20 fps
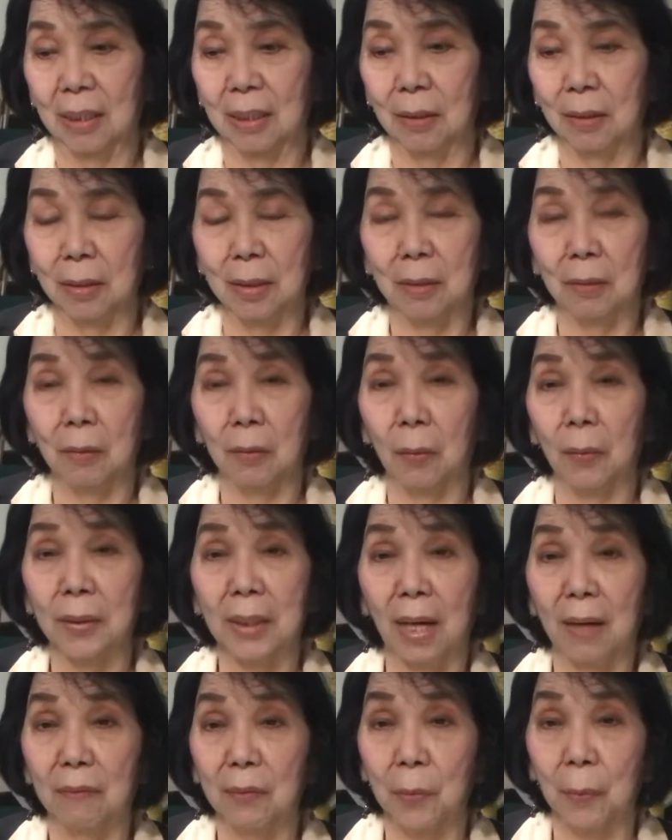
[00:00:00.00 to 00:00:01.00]
in
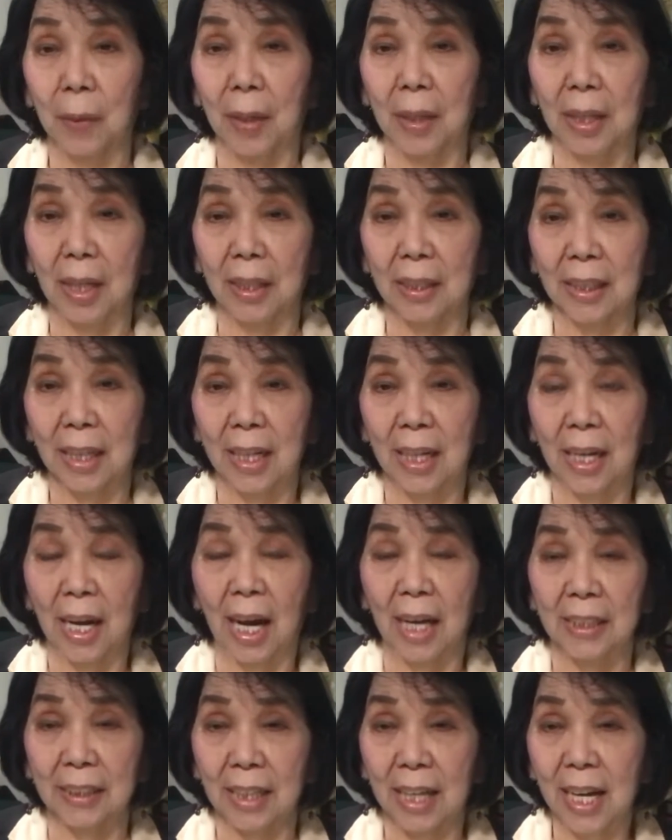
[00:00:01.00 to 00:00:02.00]
whatever way
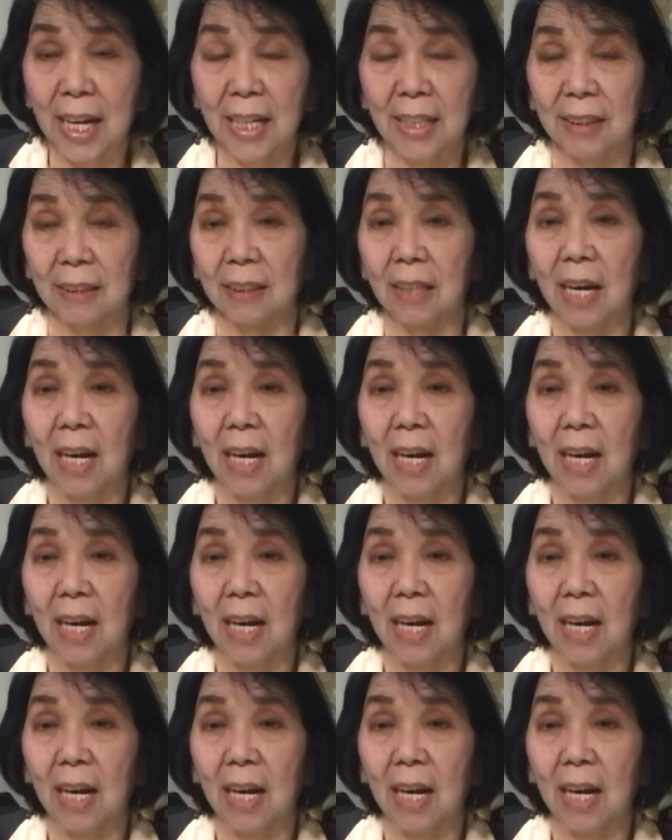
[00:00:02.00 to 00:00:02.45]
I can.